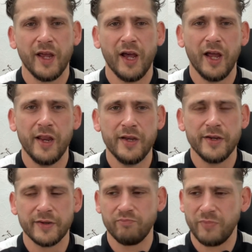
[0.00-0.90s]

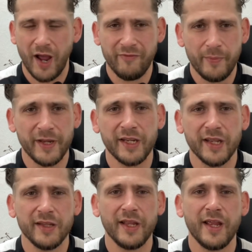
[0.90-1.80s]
And have I been
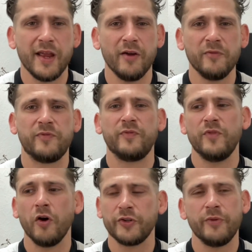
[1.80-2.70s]
guilty of
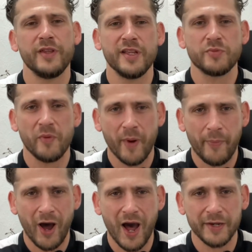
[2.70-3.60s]
not doing this with my
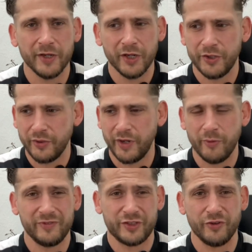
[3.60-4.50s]
partner and doing it
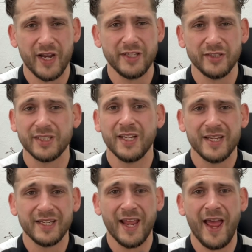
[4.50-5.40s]
with strangers?
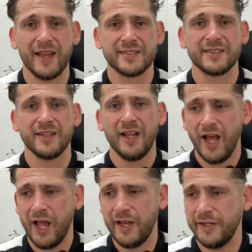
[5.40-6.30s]
Yes.
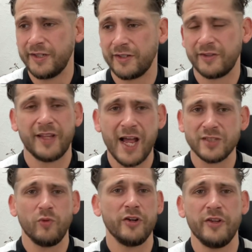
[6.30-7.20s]
And that's
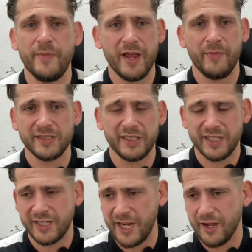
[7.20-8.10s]
one of the main
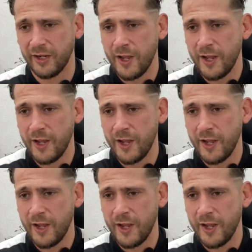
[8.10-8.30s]
messages here.